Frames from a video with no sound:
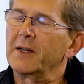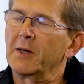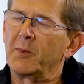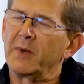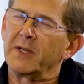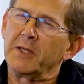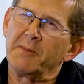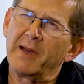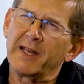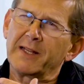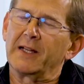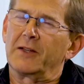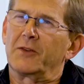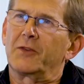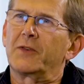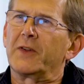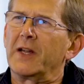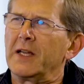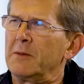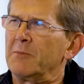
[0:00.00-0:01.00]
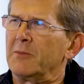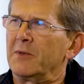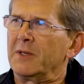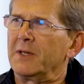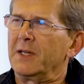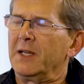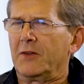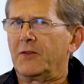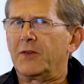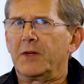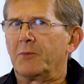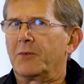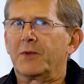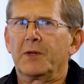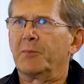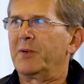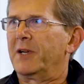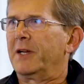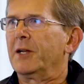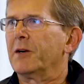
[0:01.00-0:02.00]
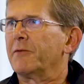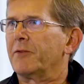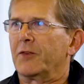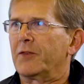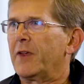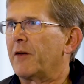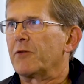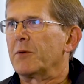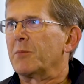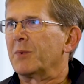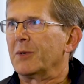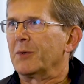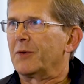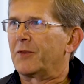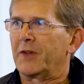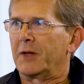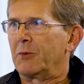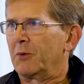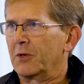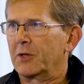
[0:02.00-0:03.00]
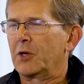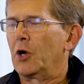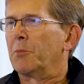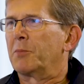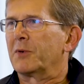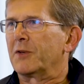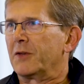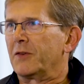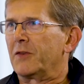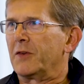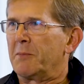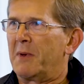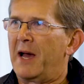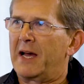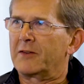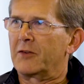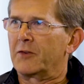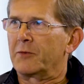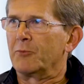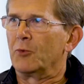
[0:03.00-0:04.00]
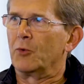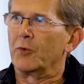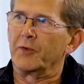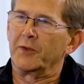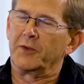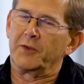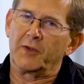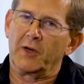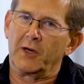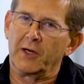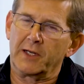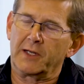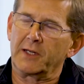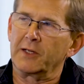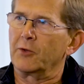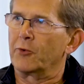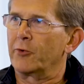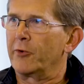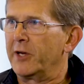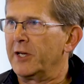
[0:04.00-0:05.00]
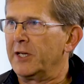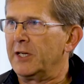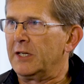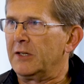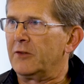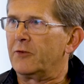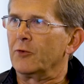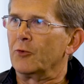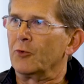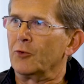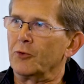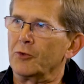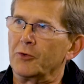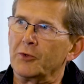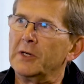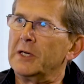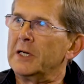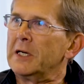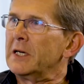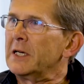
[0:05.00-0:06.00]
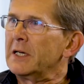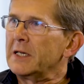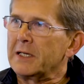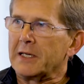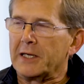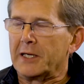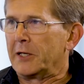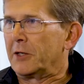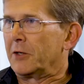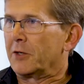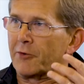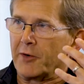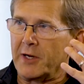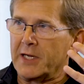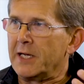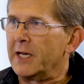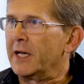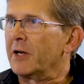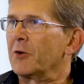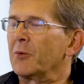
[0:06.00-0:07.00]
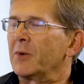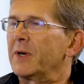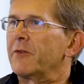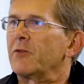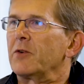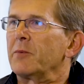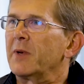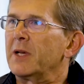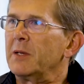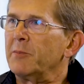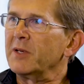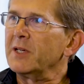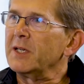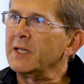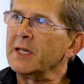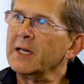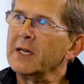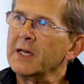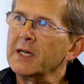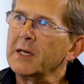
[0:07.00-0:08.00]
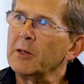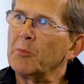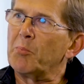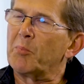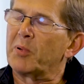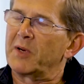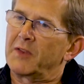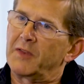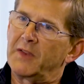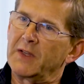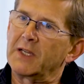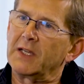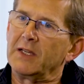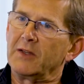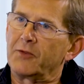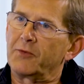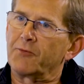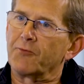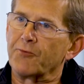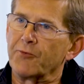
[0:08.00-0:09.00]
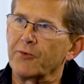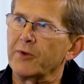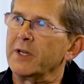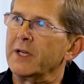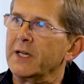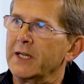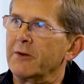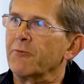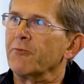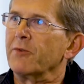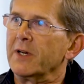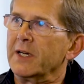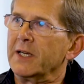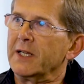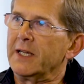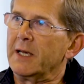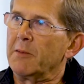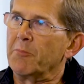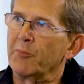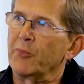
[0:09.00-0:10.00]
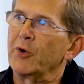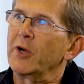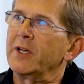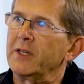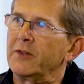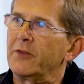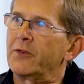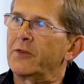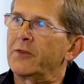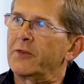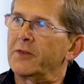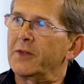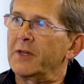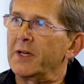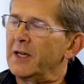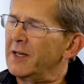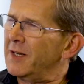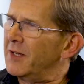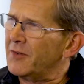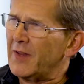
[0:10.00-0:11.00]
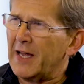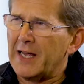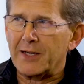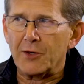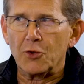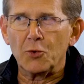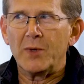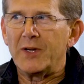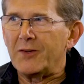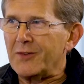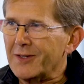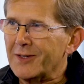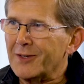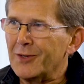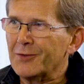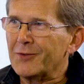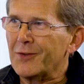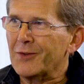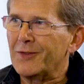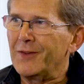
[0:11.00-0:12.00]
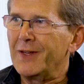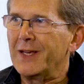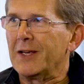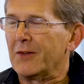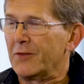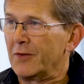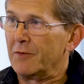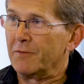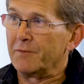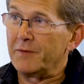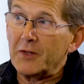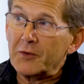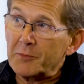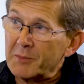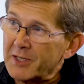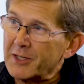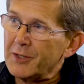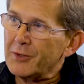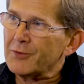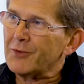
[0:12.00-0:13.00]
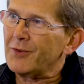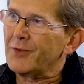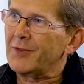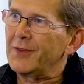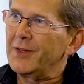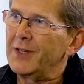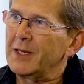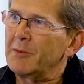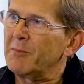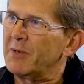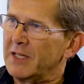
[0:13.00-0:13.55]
And when you make that statement, it seems completely obvious. Everybody would say, well, competency matters more than title or age or, grey hair or whatever it may be. But I think it's really, really embraced. Is that a Norwegian culture thing? Is it a Visma culture thing?